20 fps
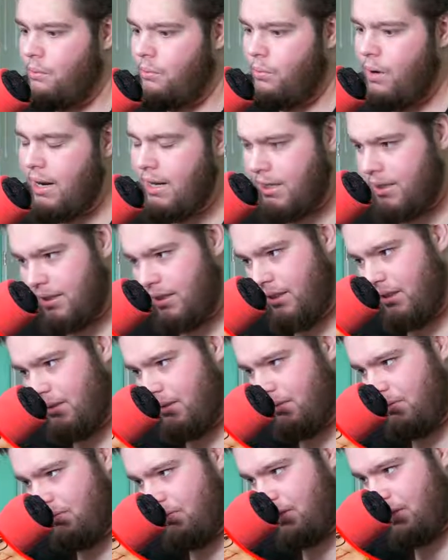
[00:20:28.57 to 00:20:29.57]
Which
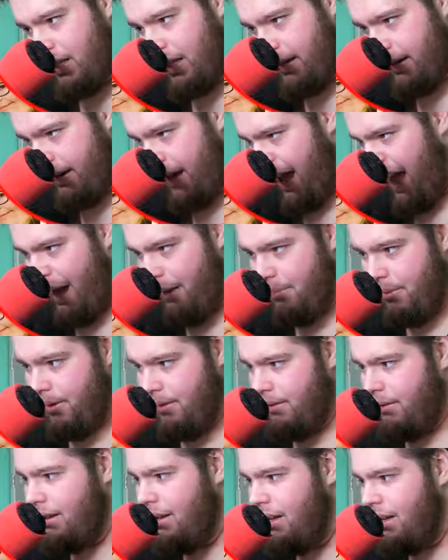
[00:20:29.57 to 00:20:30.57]
didn't
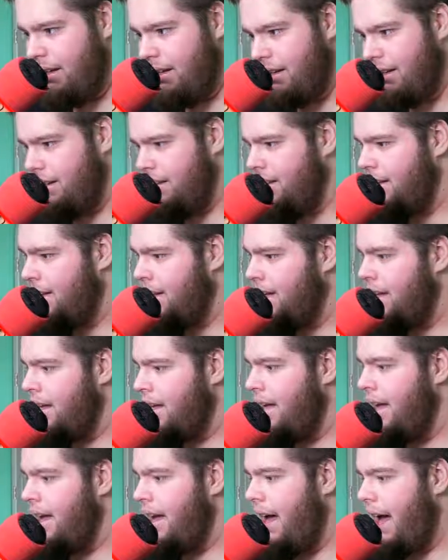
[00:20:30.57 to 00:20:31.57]
happen.
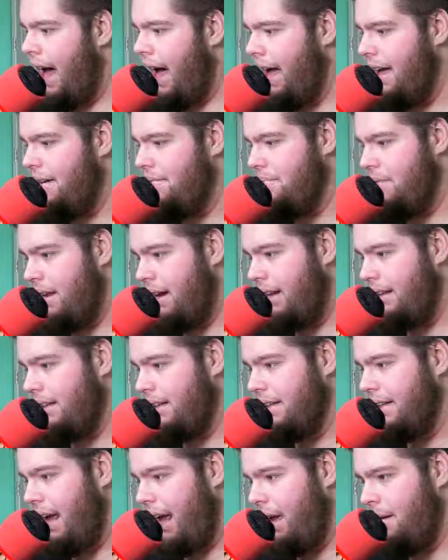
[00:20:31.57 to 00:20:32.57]
I
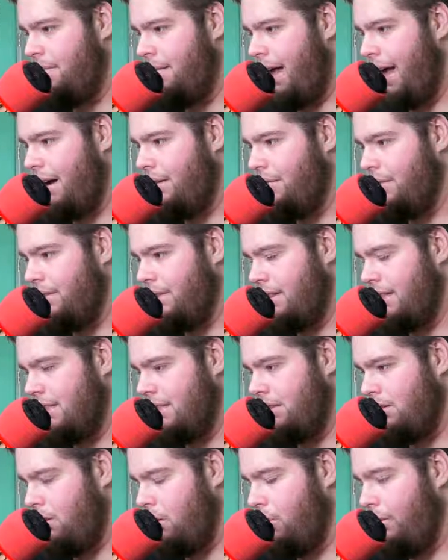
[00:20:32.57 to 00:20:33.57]
immediately came back with
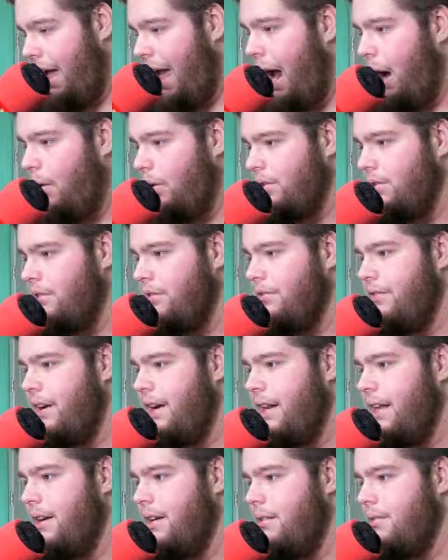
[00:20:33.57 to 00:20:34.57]
this hour-long
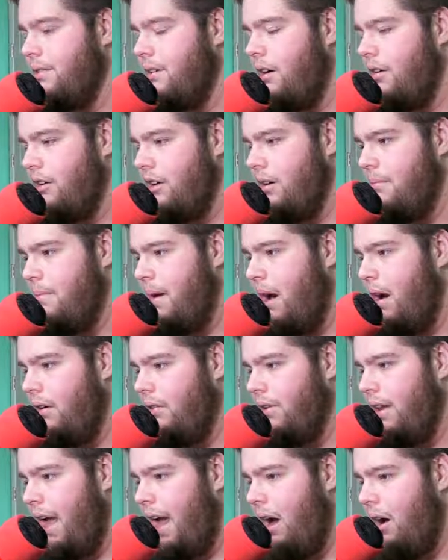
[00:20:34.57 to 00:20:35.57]
video talking
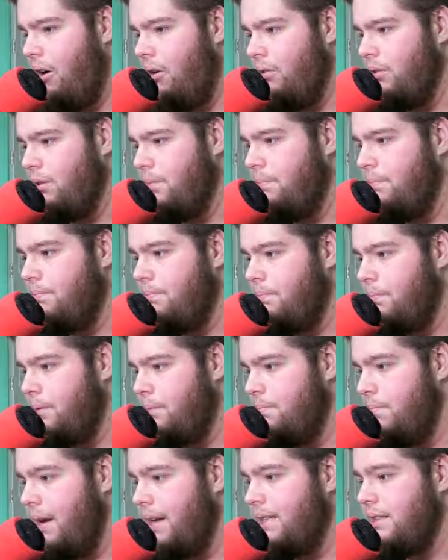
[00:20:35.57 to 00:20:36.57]
about how
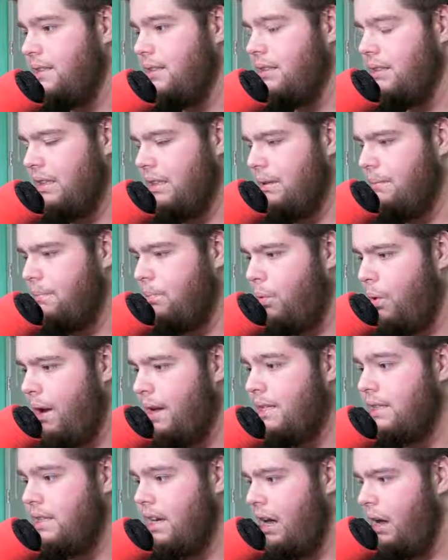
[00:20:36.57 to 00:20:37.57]
basically
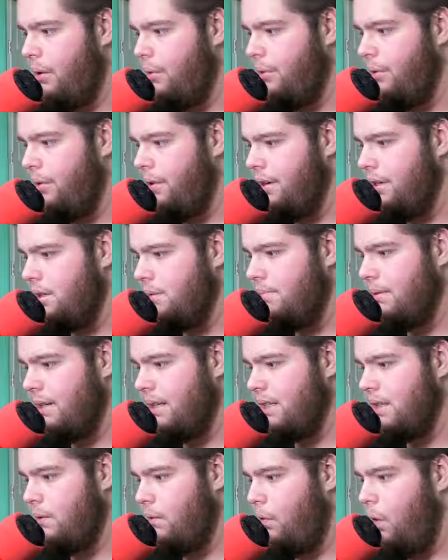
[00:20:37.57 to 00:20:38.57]
depressed I was
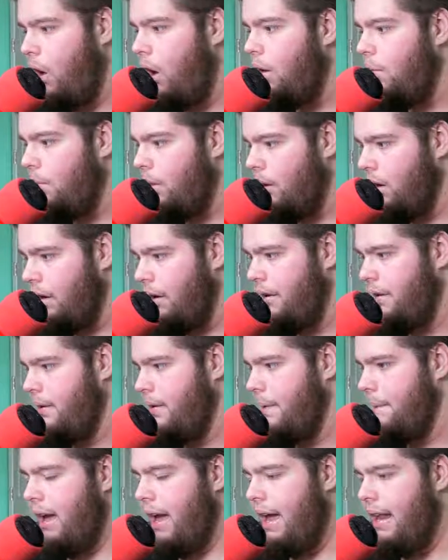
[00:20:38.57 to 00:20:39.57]
because of Walmart
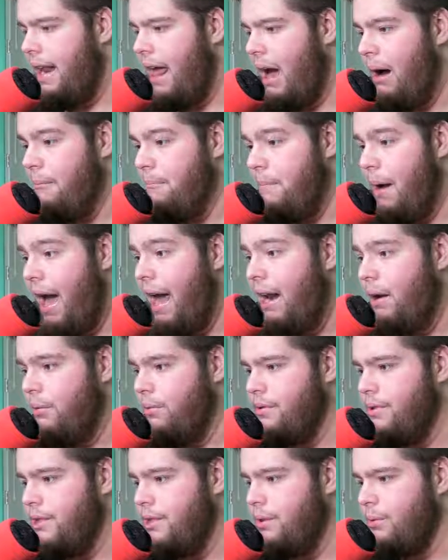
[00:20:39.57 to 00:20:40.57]
and how bad
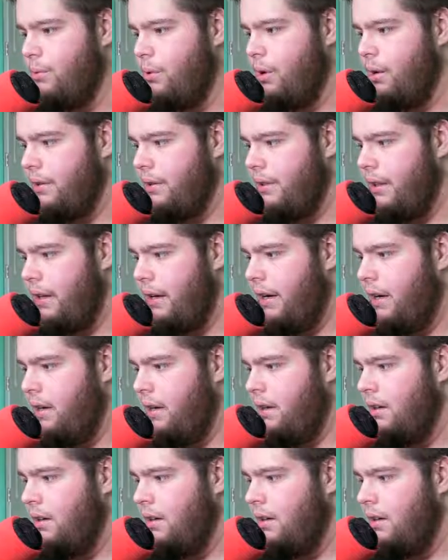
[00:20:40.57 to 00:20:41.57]
it was to work there.